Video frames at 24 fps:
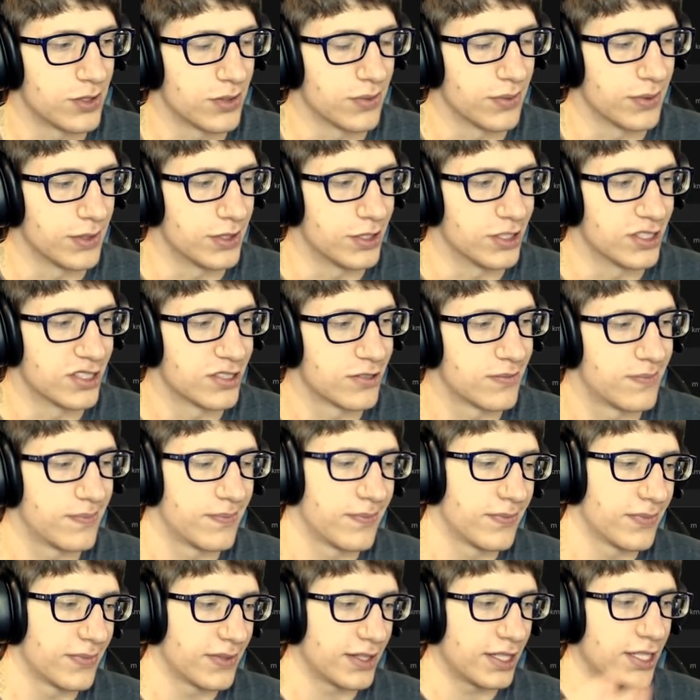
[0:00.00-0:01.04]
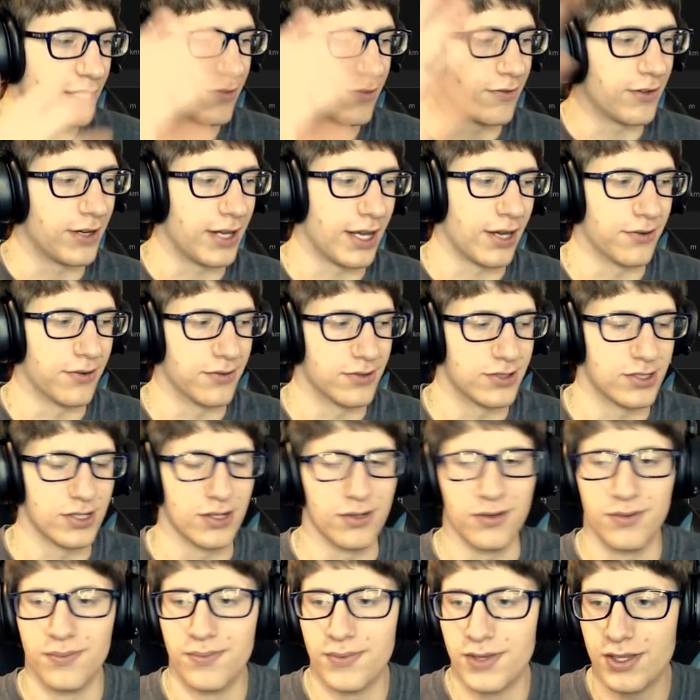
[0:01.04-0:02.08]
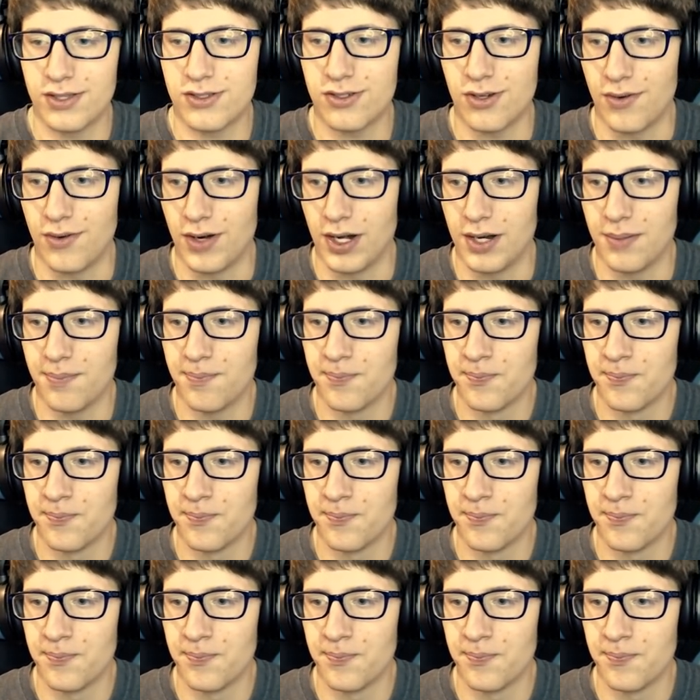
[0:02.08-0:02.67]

would just even out, so it's alright.